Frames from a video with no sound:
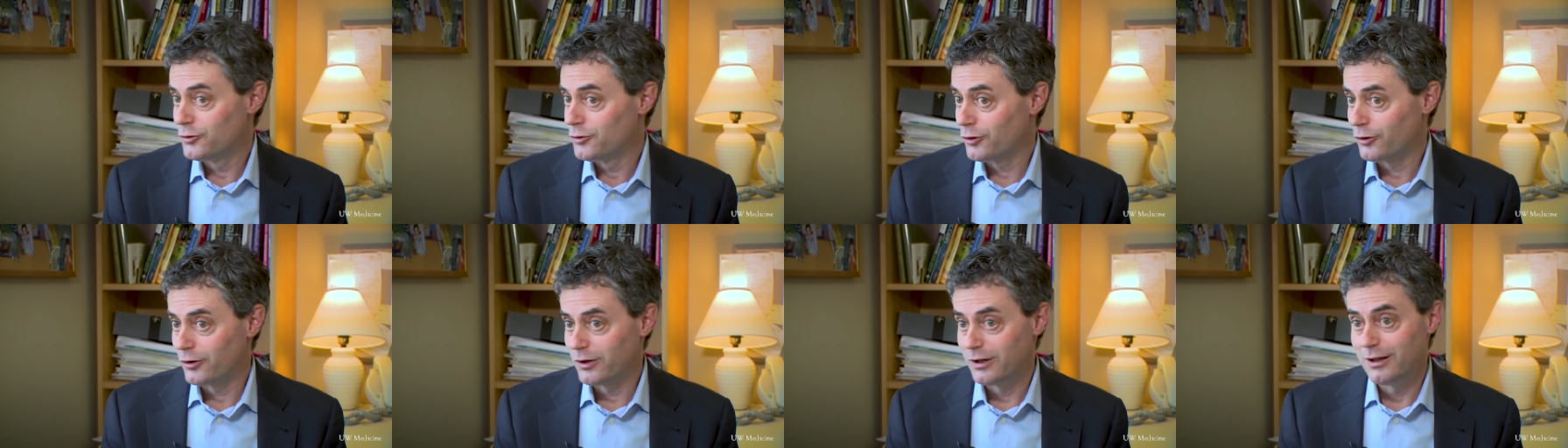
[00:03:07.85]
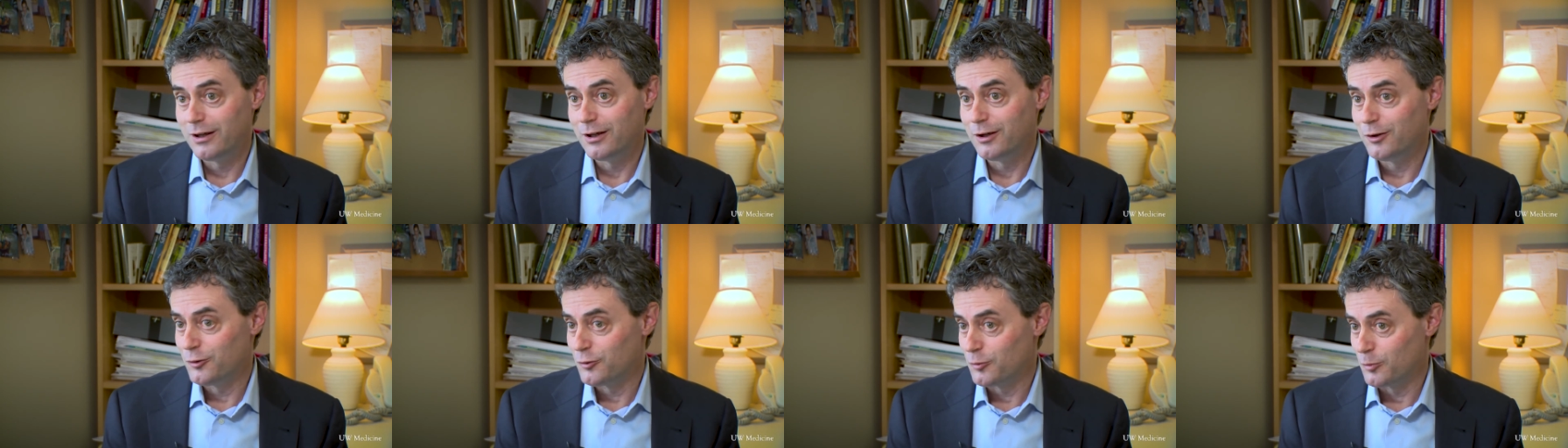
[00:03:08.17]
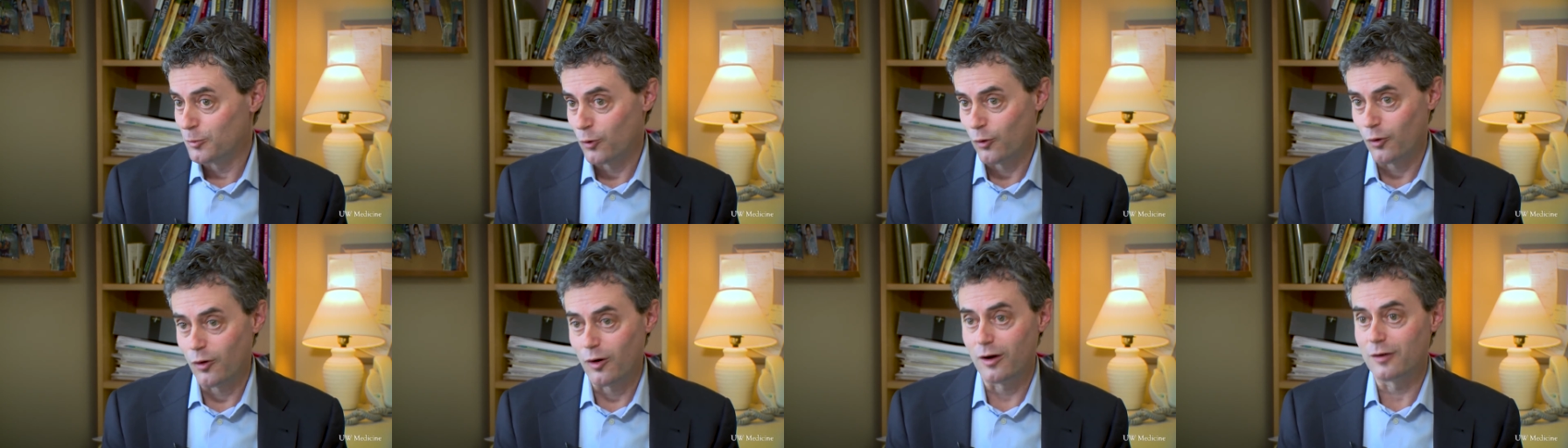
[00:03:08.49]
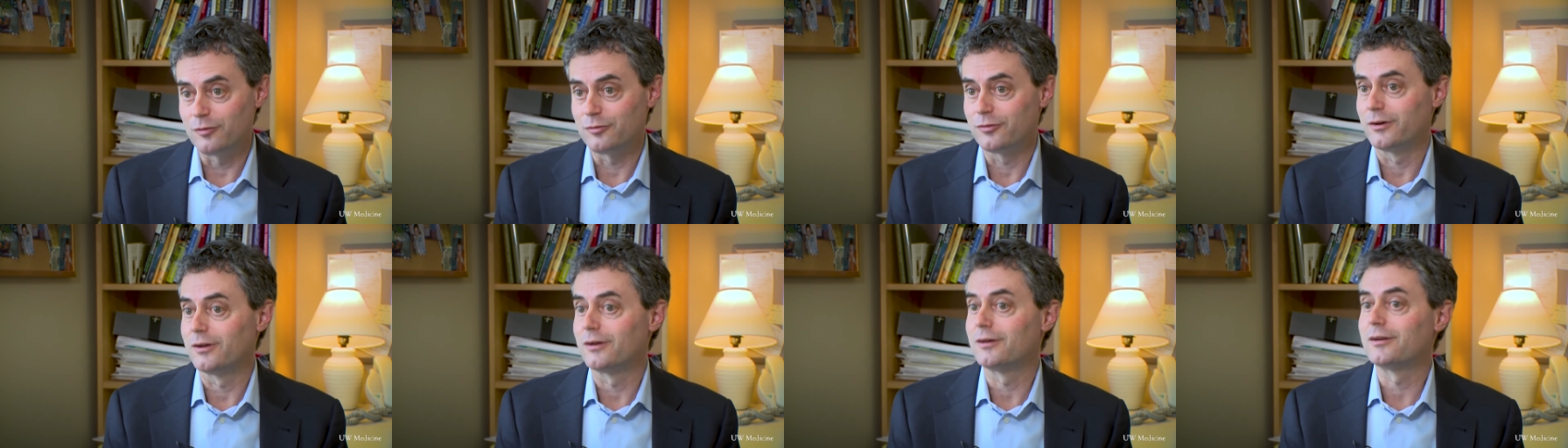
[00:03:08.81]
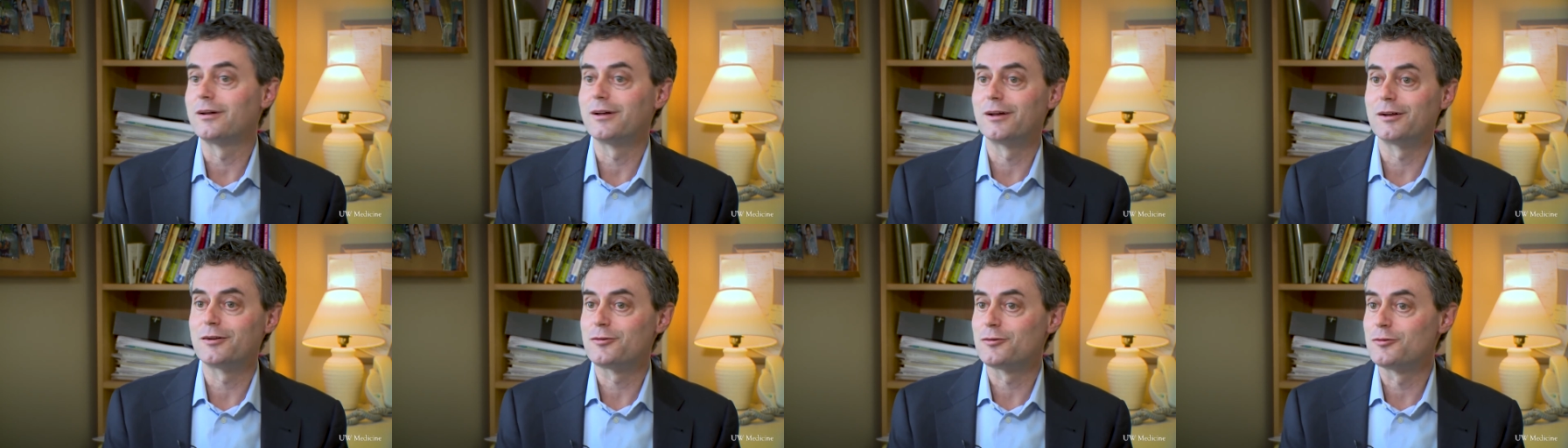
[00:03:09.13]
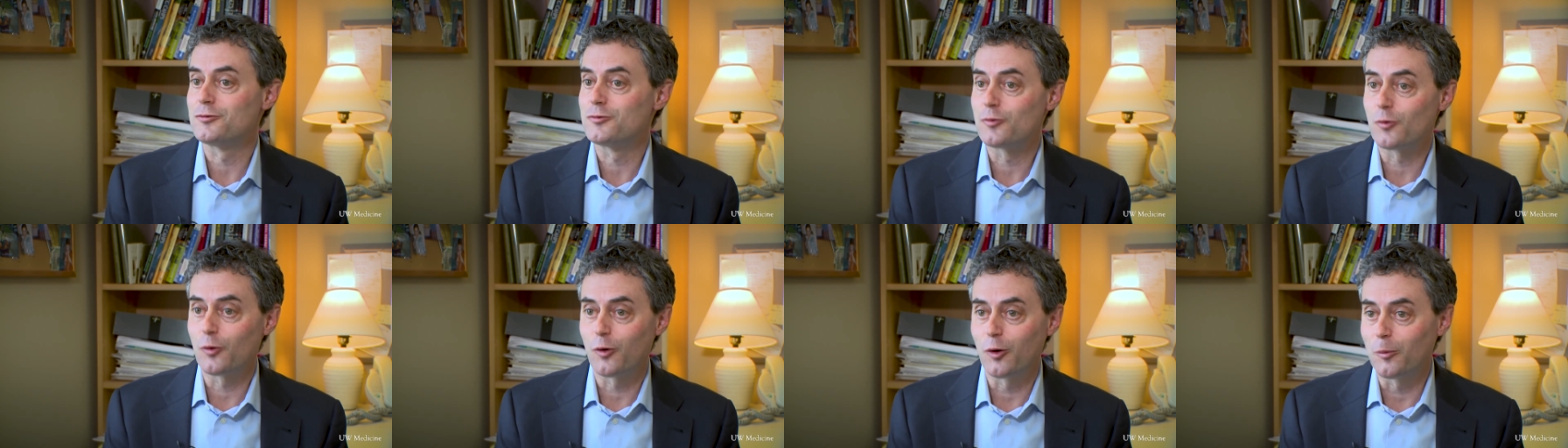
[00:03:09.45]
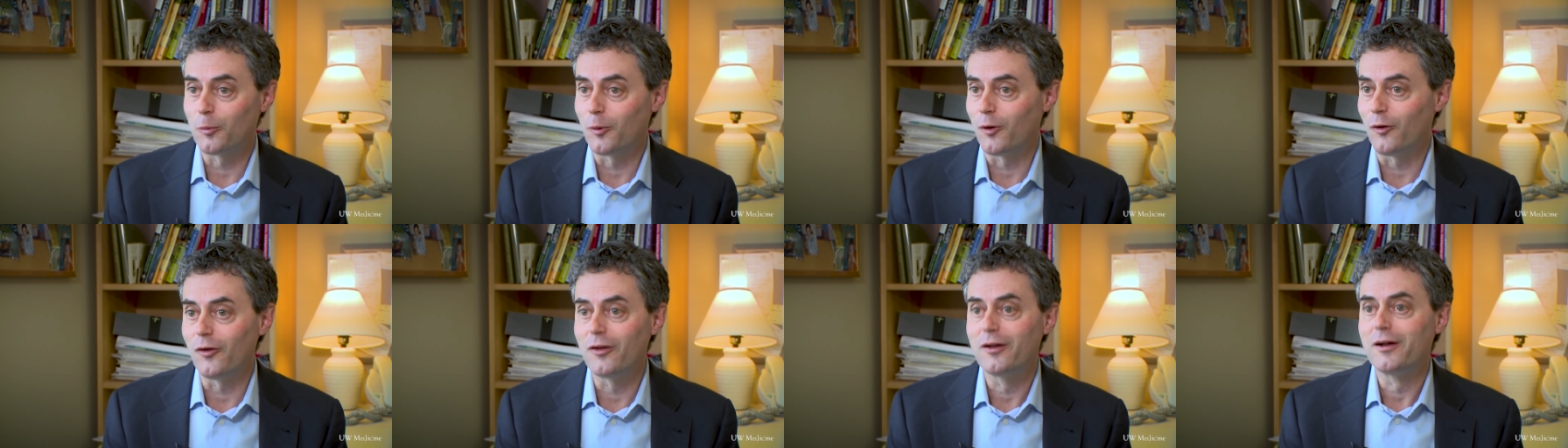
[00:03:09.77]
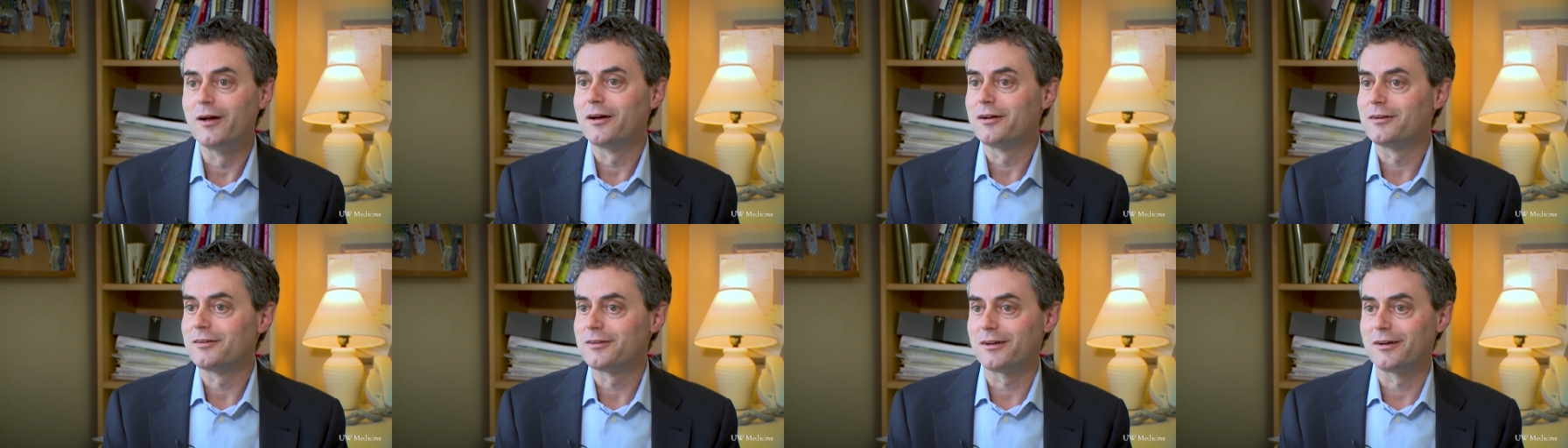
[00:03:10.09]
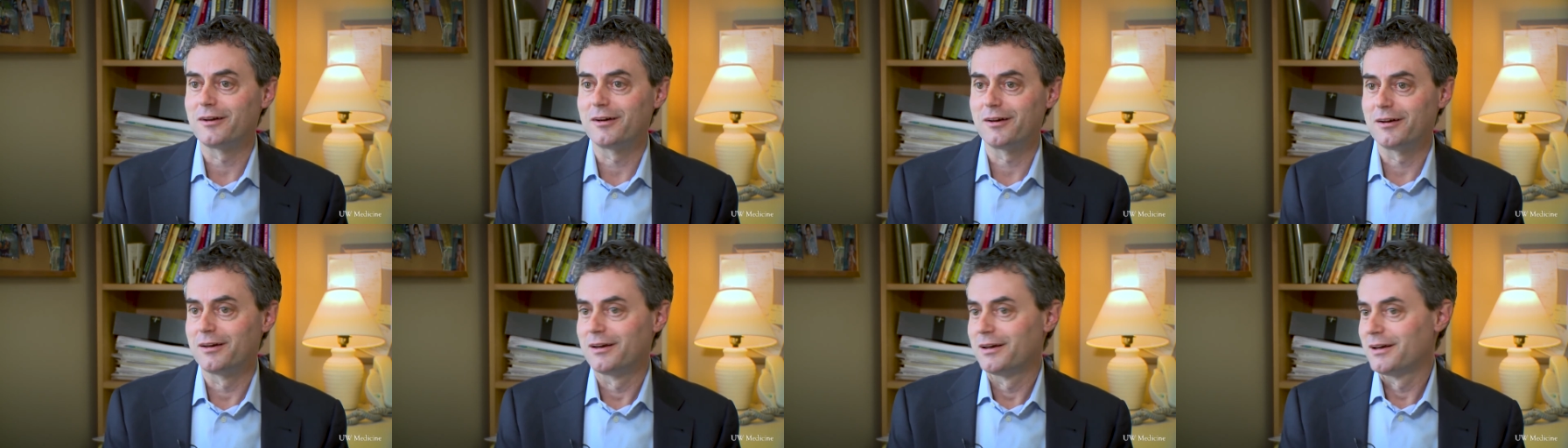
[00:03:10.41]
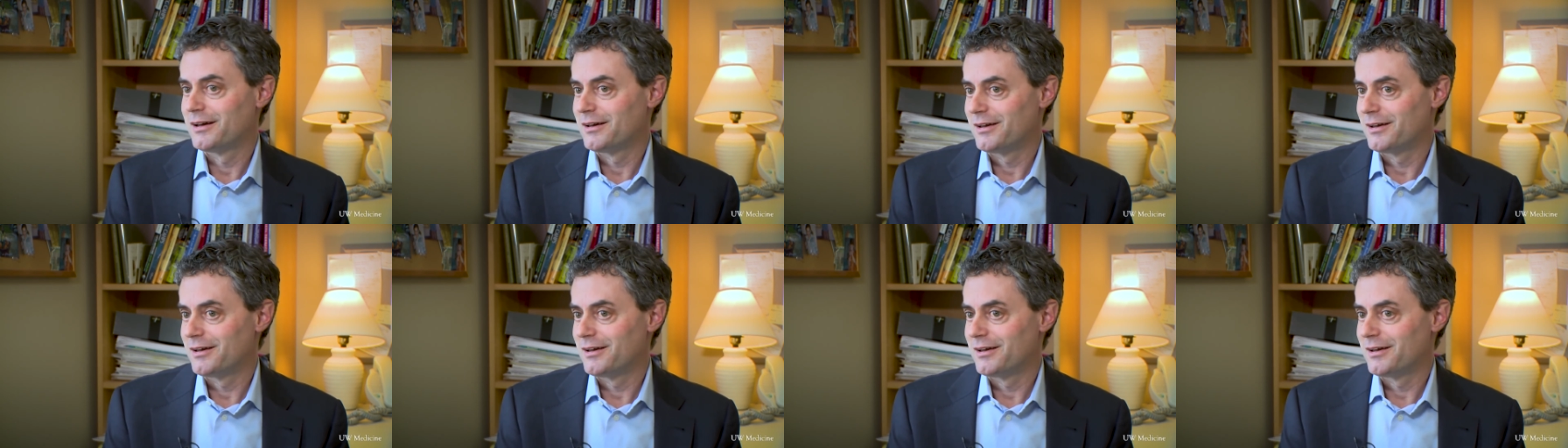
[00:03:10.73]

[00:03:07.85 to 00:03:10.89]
your keys more often. It's normal to,